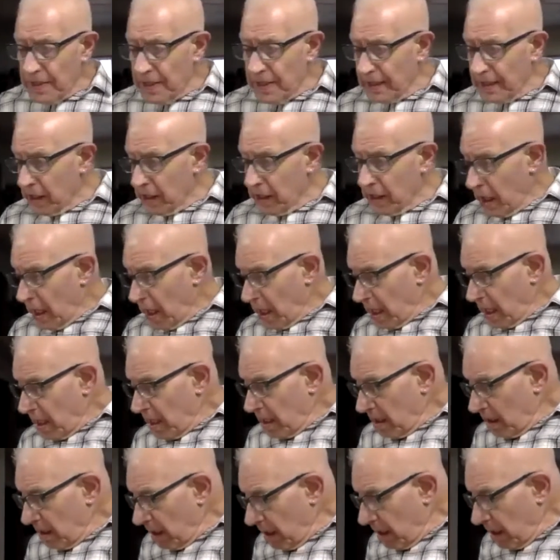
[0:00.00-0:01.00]
And
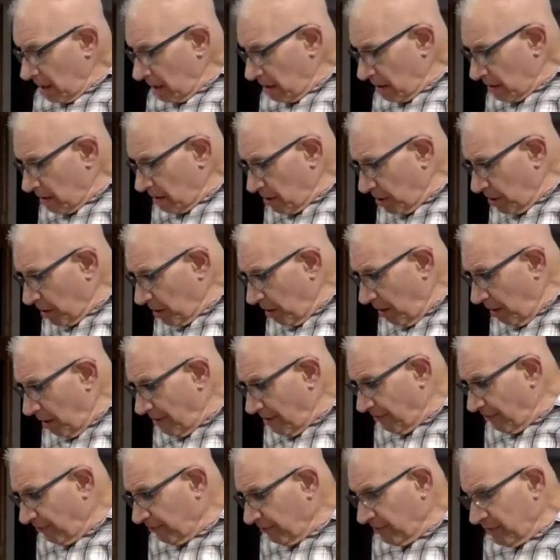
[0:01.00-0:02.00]
it took
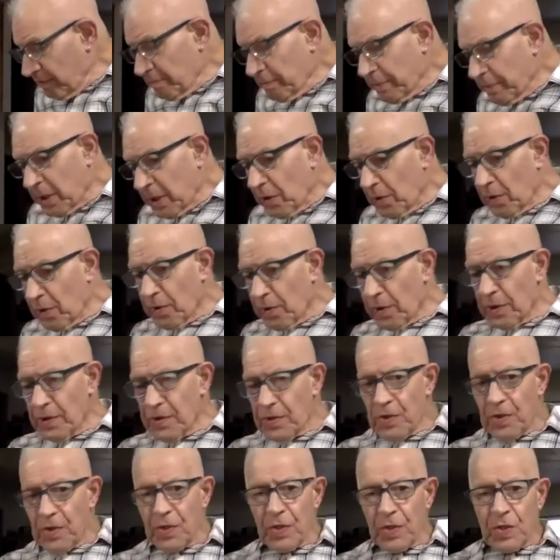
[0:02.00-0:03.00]
off
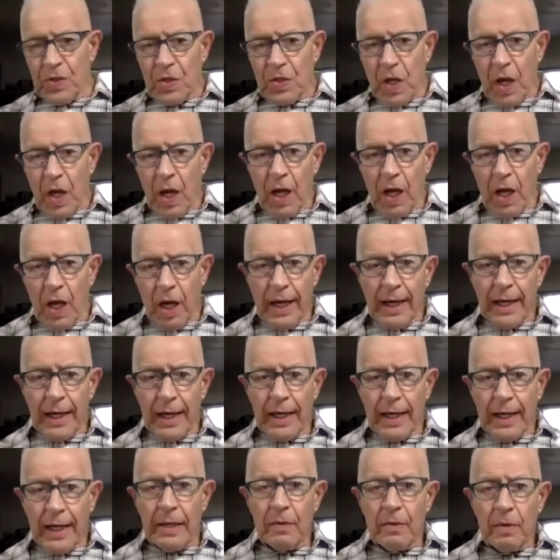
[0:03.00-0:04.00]
because
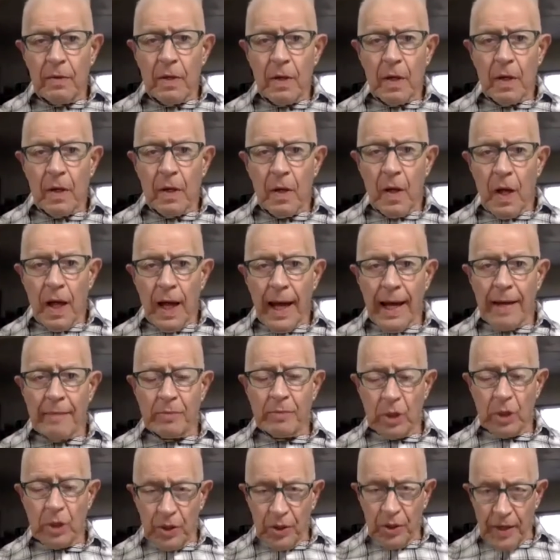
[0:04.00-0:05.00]
I am
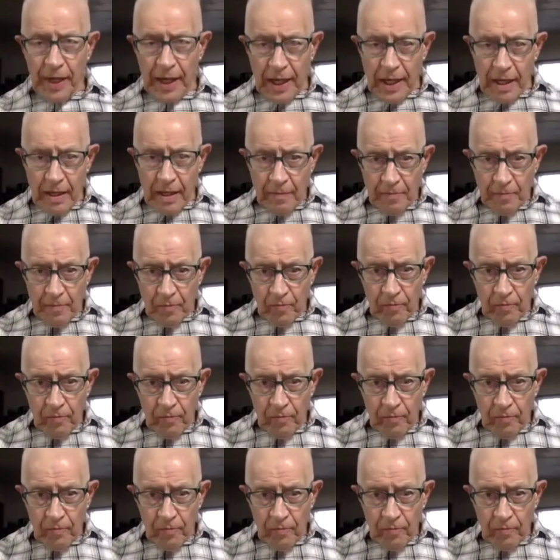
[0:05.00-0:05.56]
learning